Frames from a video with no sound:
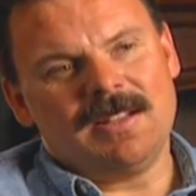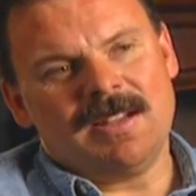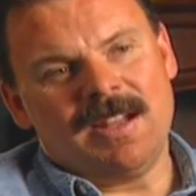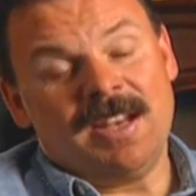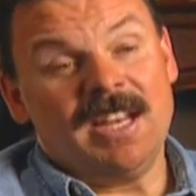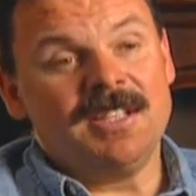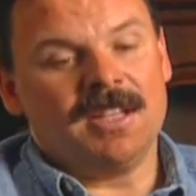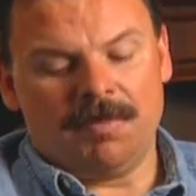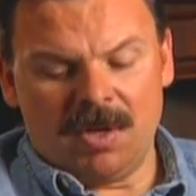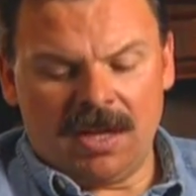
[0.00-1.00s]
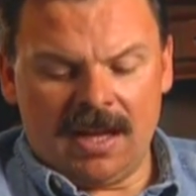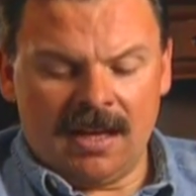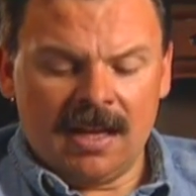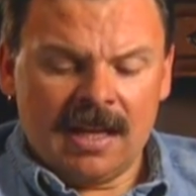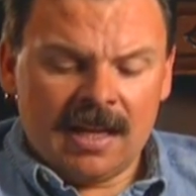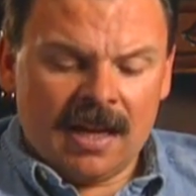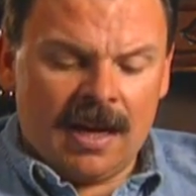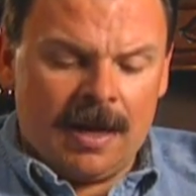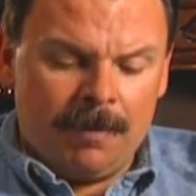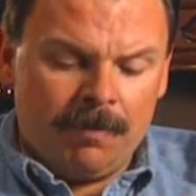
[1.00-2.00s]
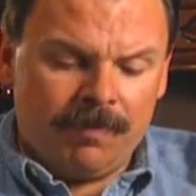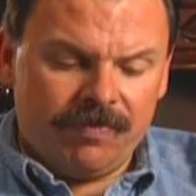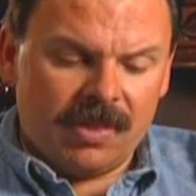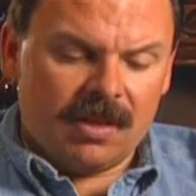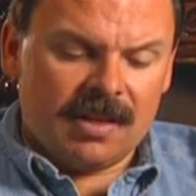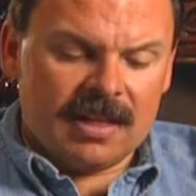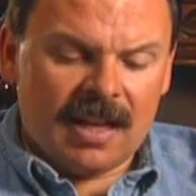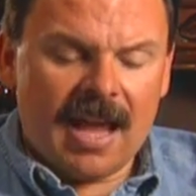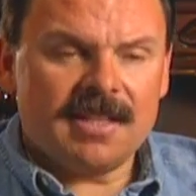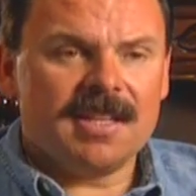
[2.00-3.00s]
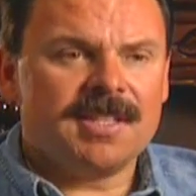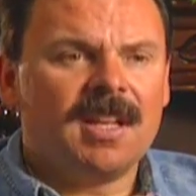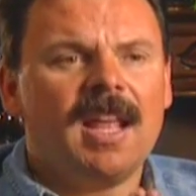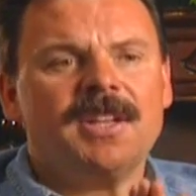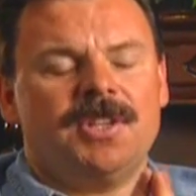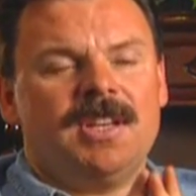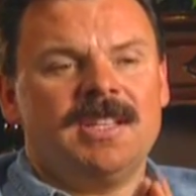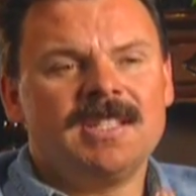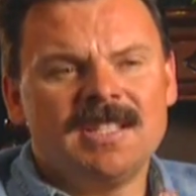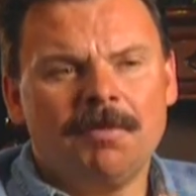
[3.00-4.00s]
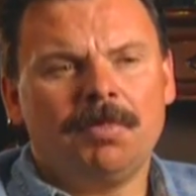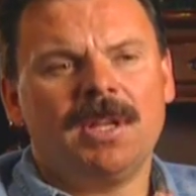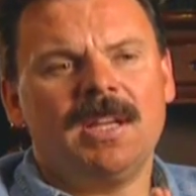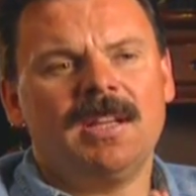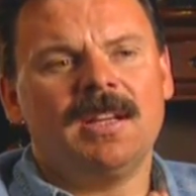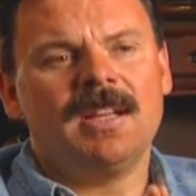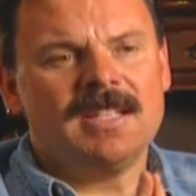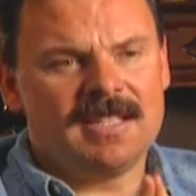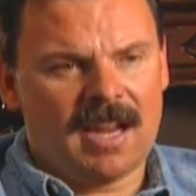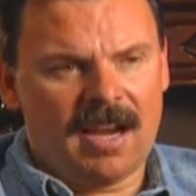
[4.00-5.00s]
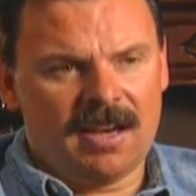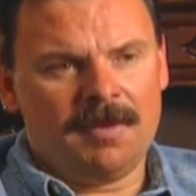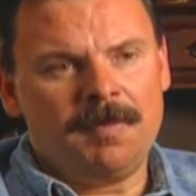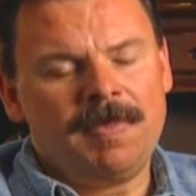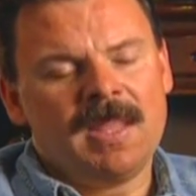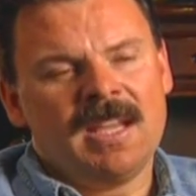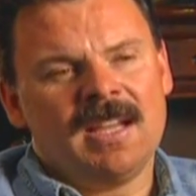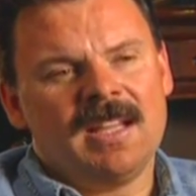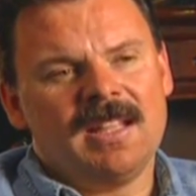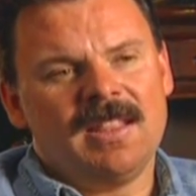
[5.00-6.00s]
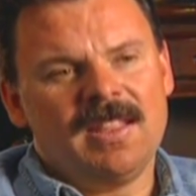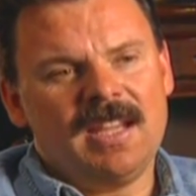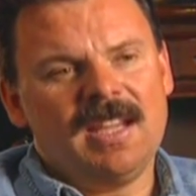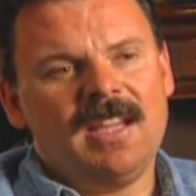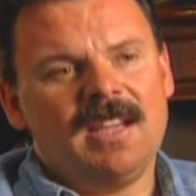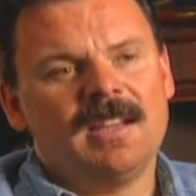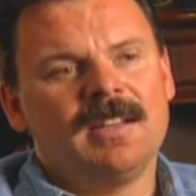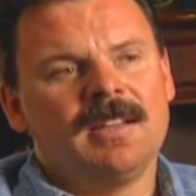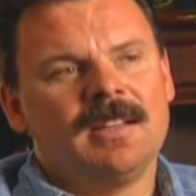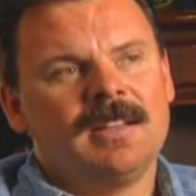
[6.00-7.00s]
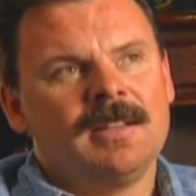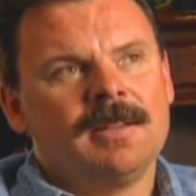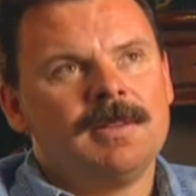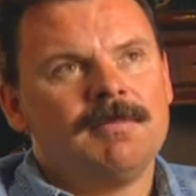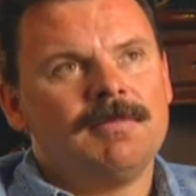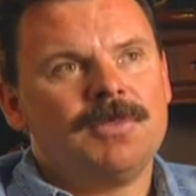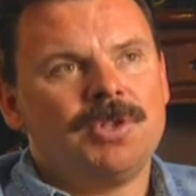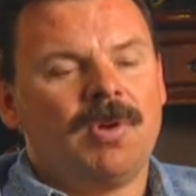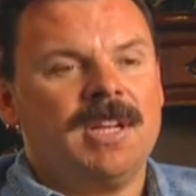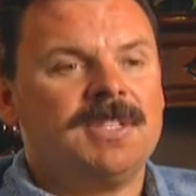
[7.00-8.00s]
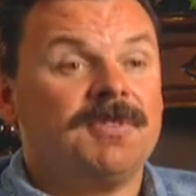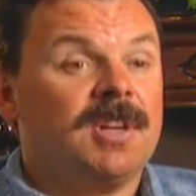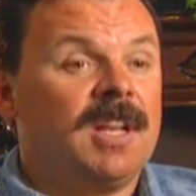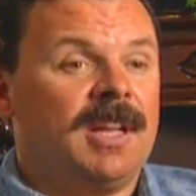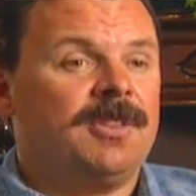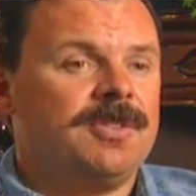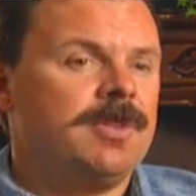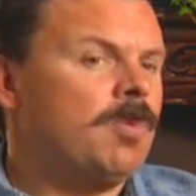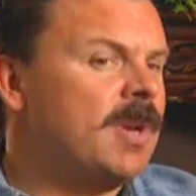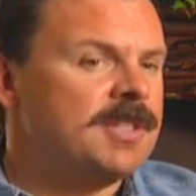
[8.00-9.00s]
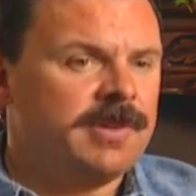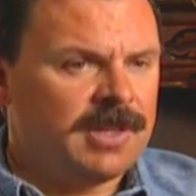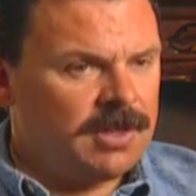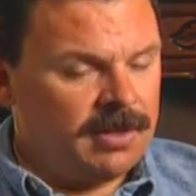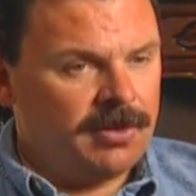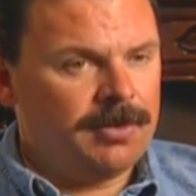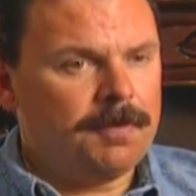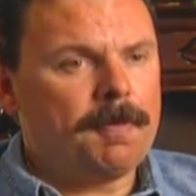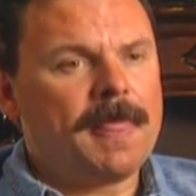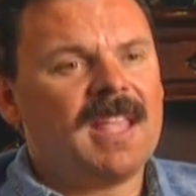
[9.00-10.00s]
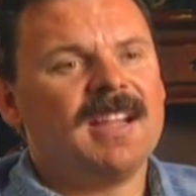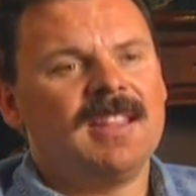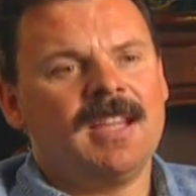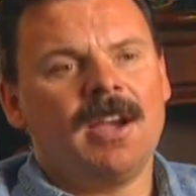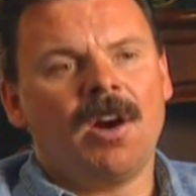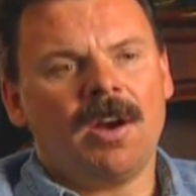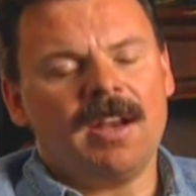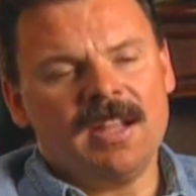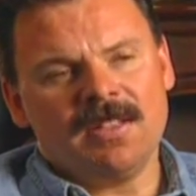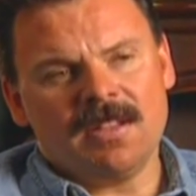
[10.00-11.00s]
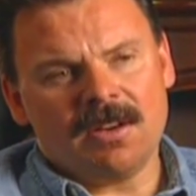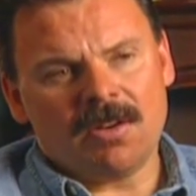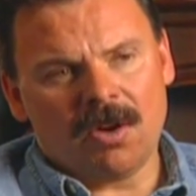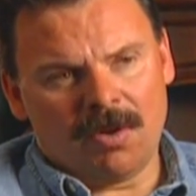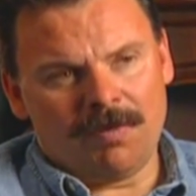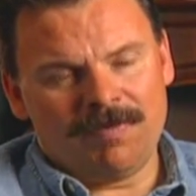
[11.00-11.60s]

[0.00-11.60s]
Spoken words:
a need to communicate. Classics Collection is simply stated the choice for collectors who want to include the art in their home